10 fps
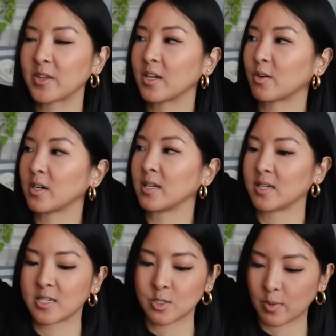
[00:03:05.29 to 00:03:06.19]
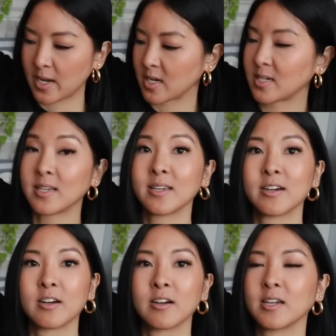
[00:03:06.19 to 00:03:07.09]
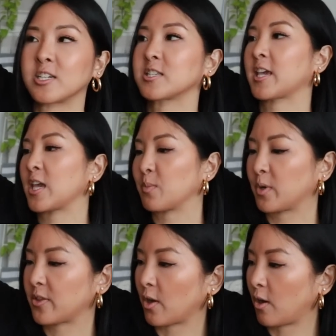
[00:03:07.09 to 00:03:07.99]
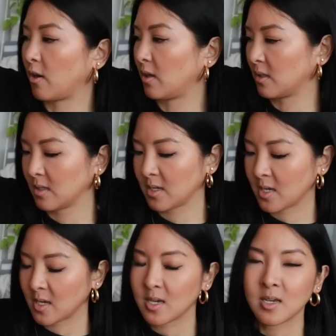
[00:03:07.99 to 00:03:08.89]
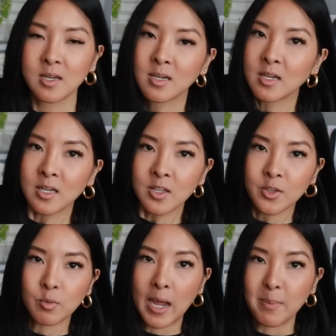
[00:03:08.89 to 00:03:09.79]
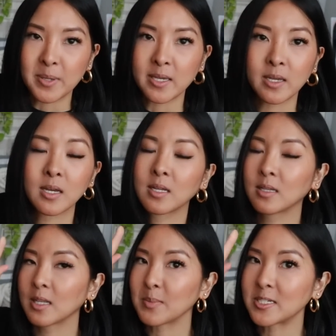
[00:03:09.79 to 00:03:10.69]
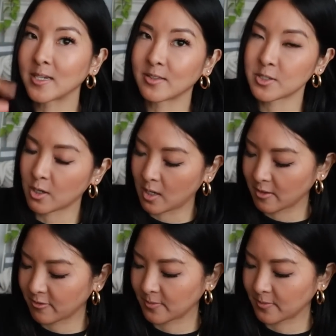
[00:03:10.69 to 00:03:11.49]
here it is right here. It just came with all the wrapping. Let me take this off.